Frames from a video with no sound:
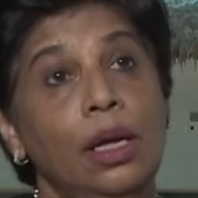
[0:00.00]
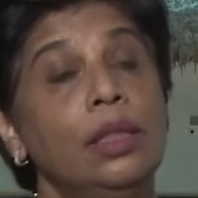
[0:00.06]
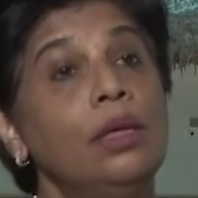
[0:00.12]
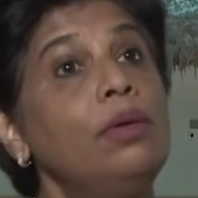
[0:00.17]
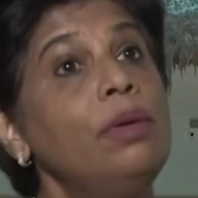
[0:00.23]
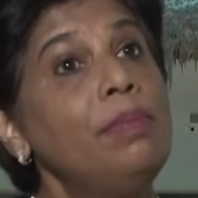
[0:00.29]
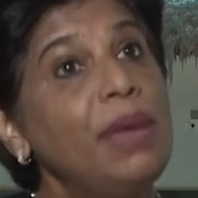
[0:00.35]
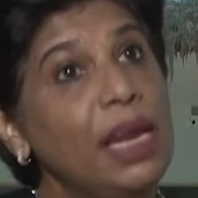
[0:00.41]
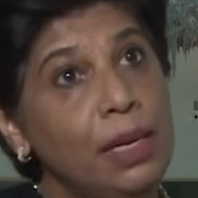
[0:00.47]

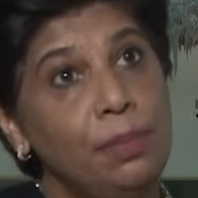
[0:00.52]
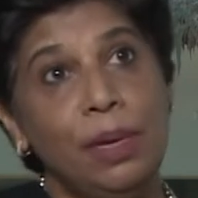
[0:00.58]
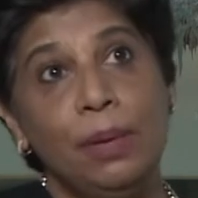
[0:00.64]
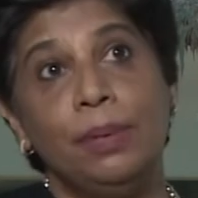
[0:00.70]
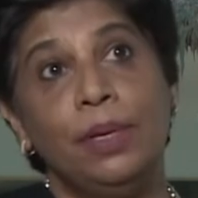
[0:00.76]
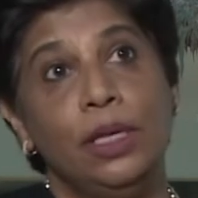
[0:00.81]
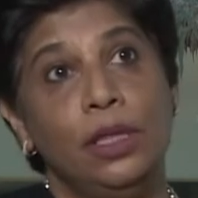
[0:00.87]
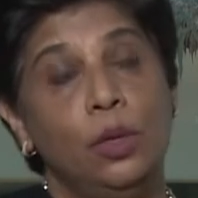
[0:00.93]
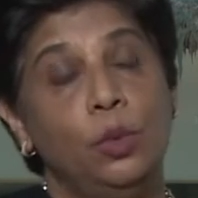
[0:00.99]
There are many
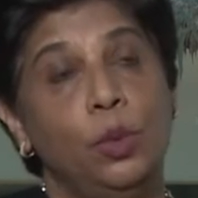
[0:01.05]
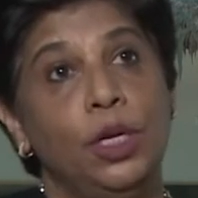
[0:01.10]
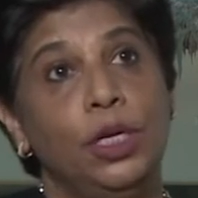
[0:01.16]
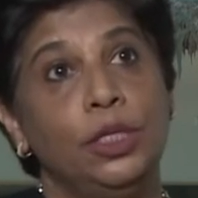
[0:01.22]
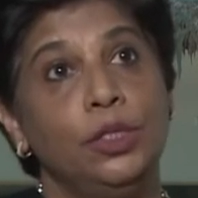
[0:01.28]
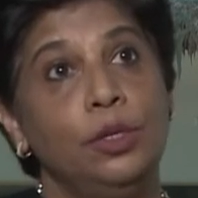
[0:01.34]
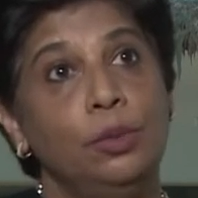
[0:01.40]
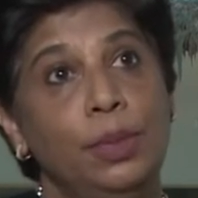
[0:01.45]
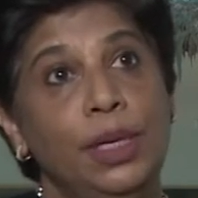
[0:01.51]
people in the
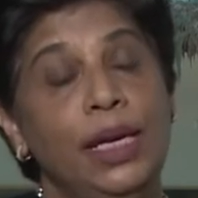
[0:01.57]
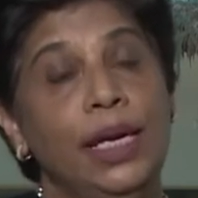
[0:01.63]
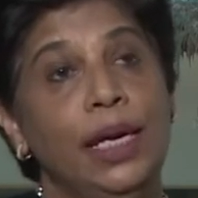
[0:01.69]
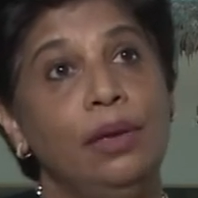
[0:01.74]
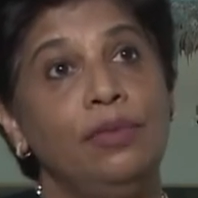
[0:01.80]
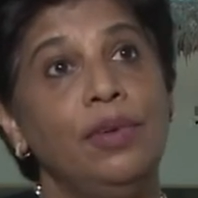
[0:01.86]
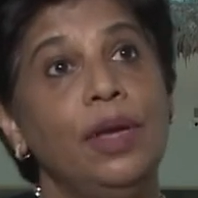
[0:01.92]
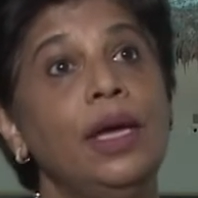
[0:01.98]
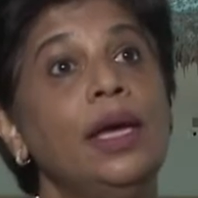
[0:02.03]
world who
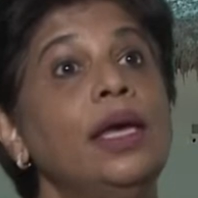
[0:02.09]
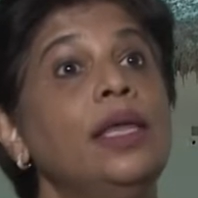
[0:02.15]
believe